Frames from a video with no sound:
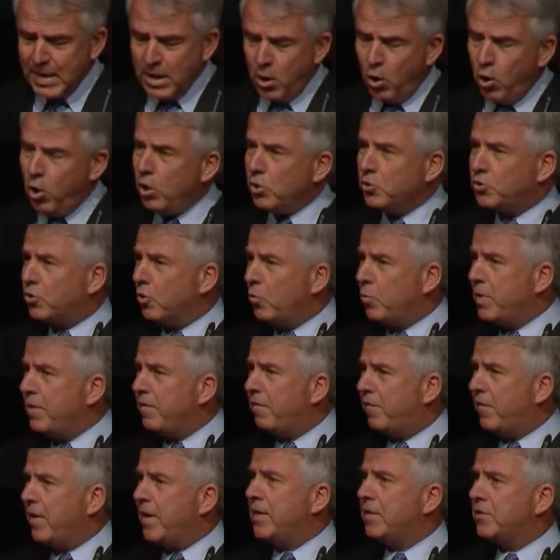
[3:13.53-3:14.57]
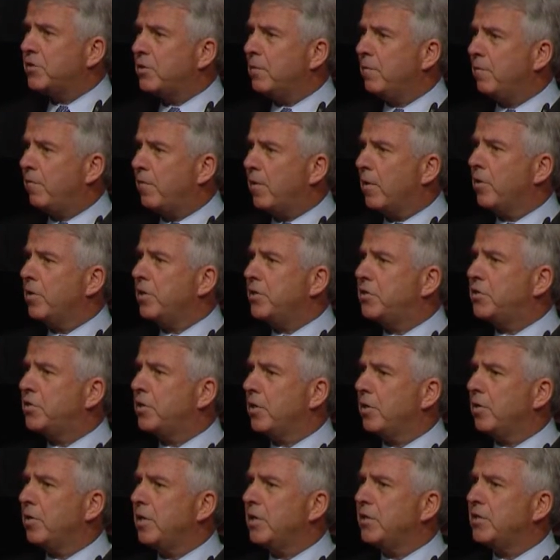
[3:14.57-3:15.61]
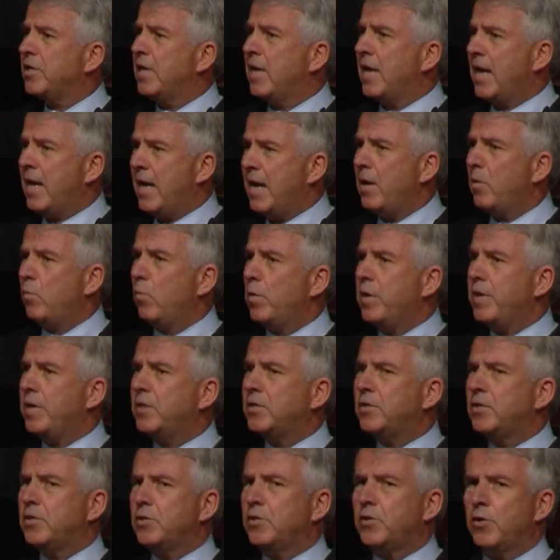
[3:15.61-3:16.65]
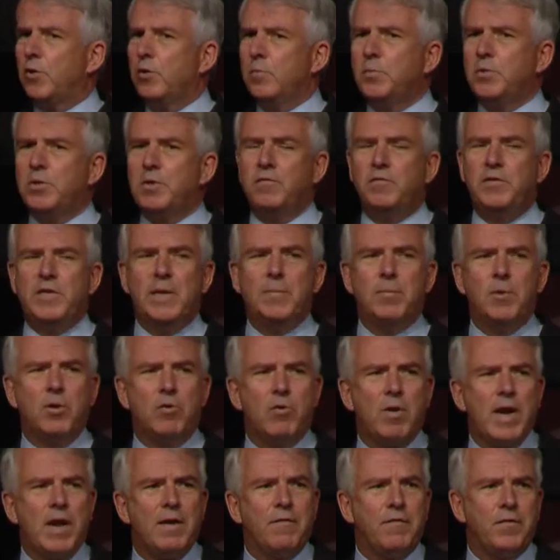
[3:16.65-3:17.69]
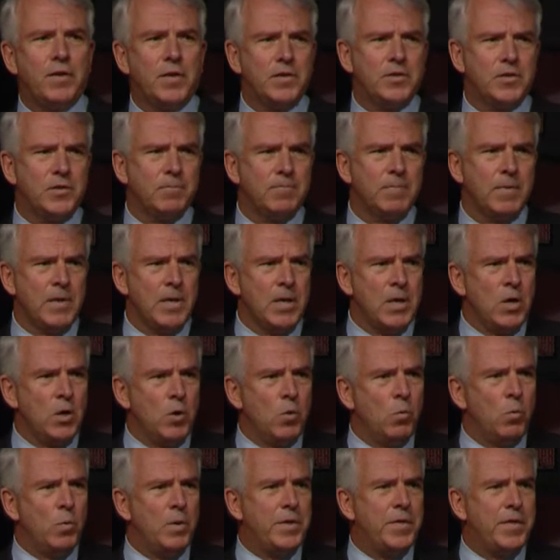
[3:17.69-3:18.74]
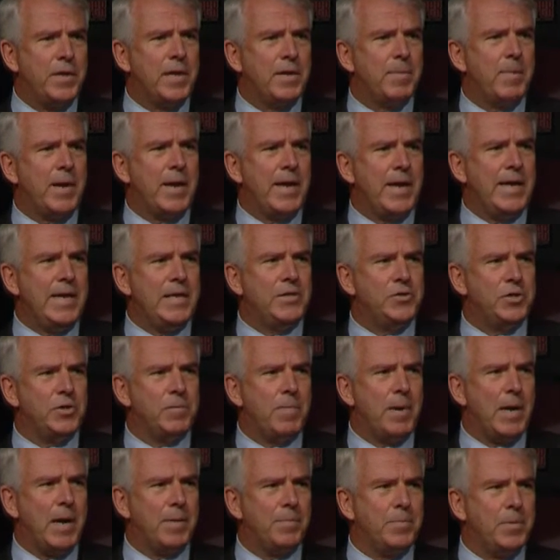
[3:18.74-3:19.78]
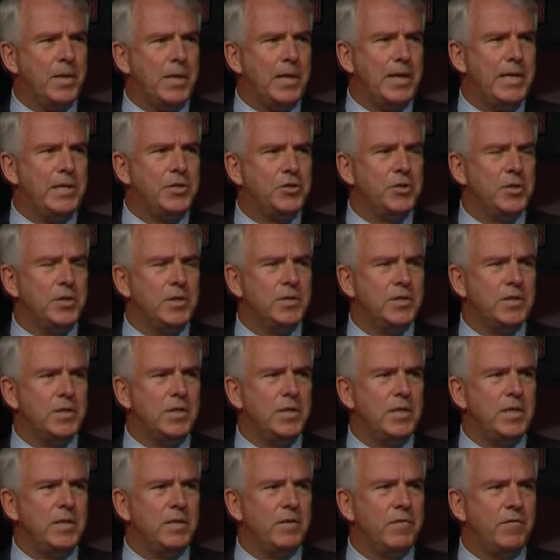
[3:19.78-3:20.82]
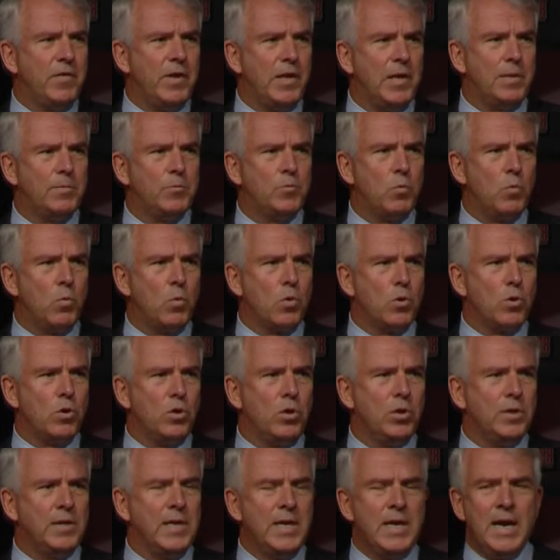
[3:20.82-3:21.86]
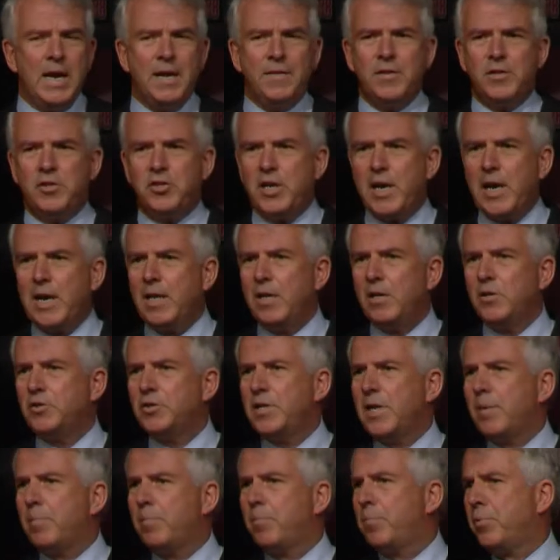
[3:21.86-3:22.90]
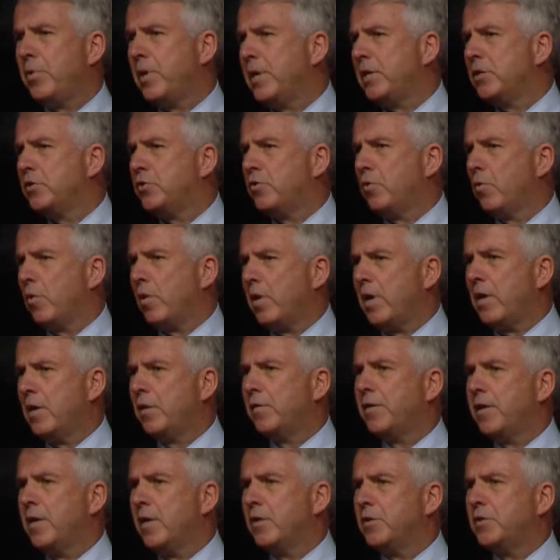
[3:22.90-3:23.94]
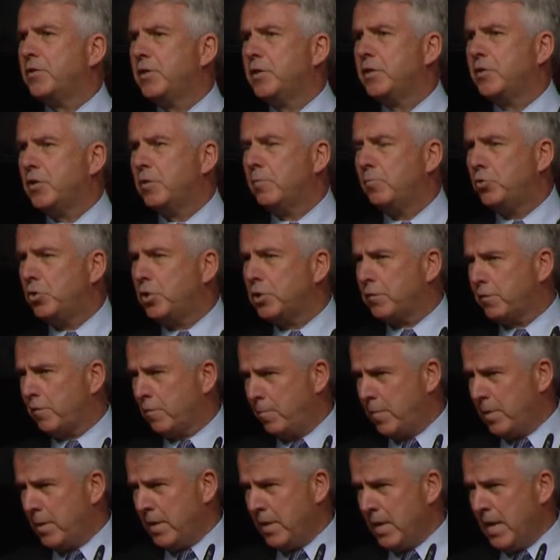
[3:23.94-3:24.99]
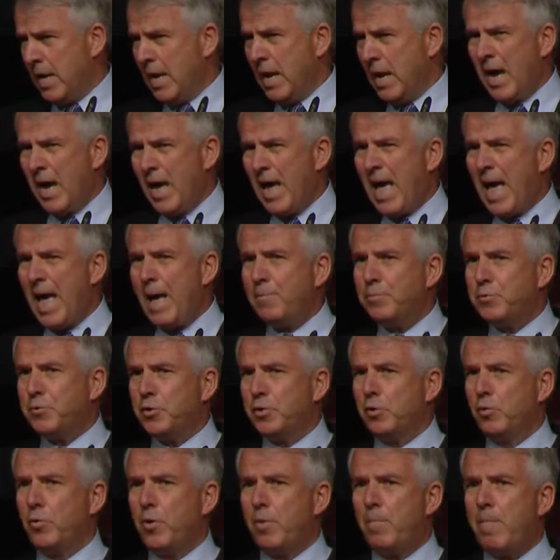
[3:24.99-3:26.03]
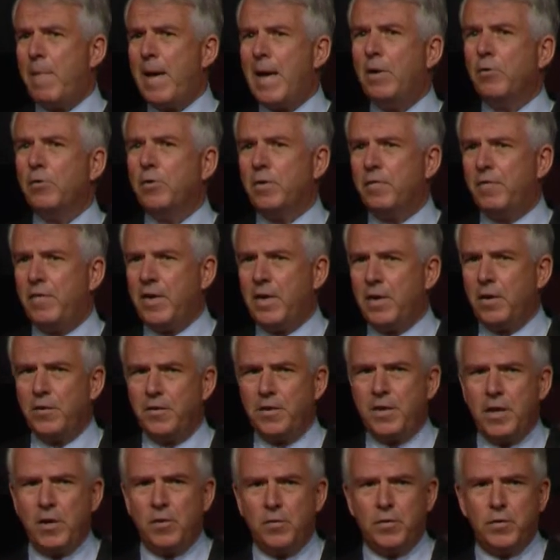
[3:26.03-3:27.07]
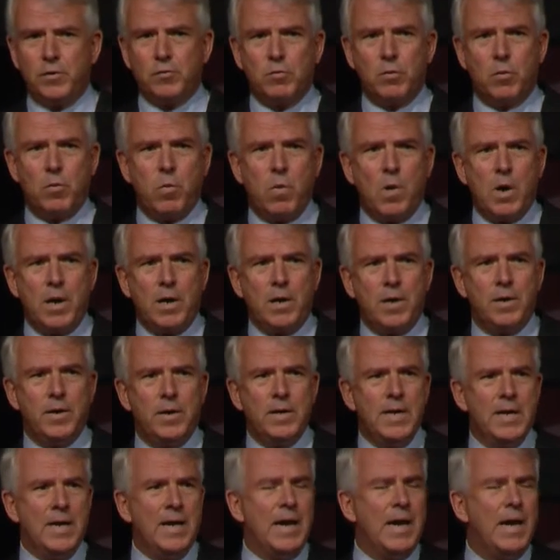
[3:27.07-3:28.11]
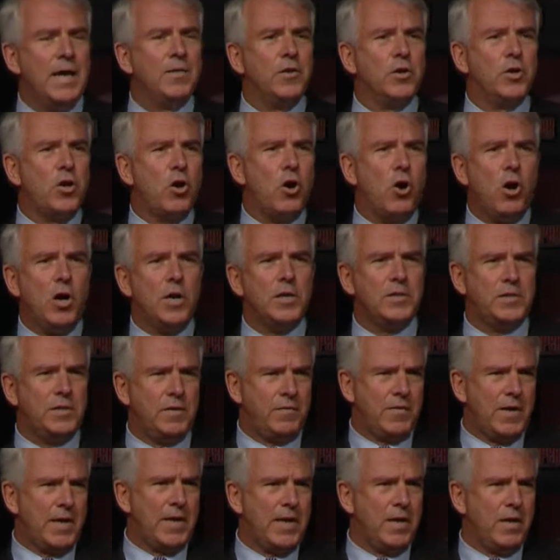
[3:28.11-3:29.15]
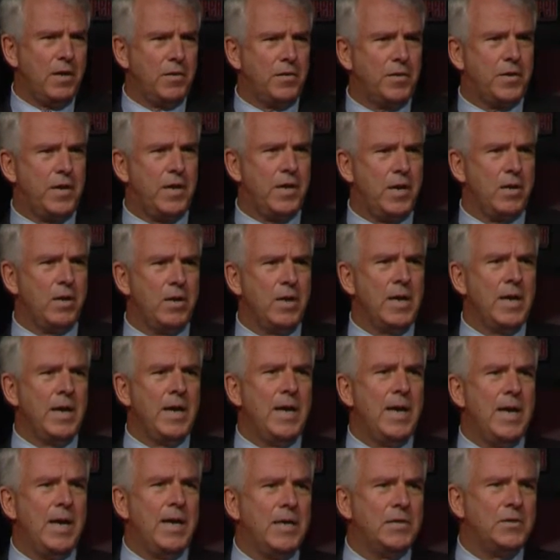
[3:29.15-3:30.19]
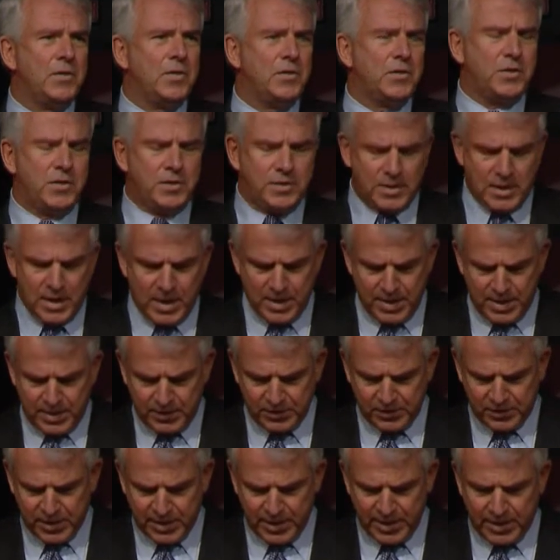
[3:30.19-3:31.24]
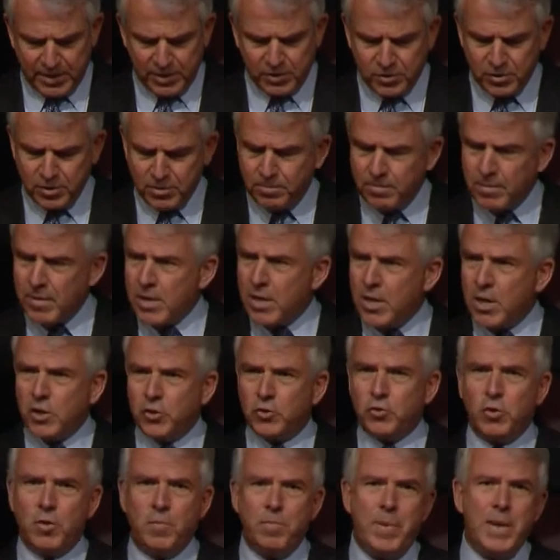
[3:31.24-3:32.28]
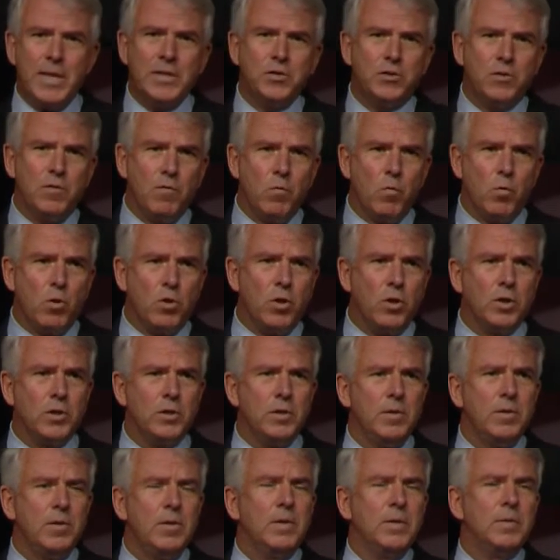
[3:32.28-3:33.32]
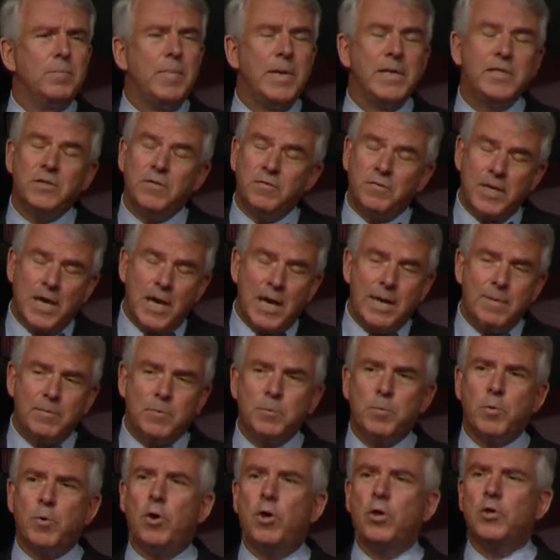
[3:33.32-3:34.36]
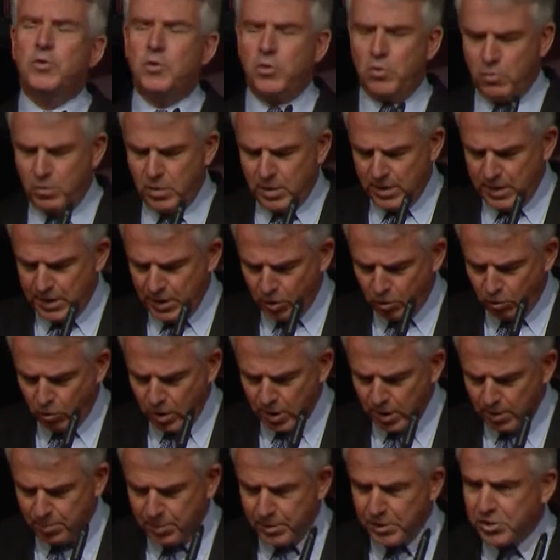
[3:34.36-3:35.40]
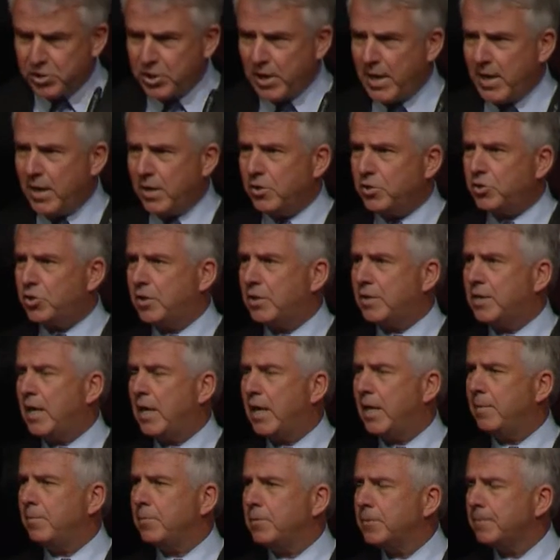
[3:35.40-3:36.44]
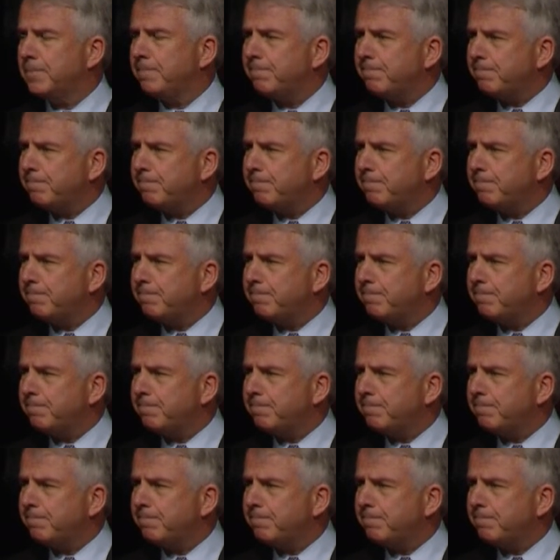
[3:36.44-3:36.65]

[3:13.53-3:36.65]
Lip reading: Also, we face some very serious headwinds in terms of demographics. When we think about aging populations in the developed world and the challenge that brings to our healthcare system just from the absolute amount of health care that's required and the cost of that health care as the societies age. So the best of times, but also incredibly challenging times.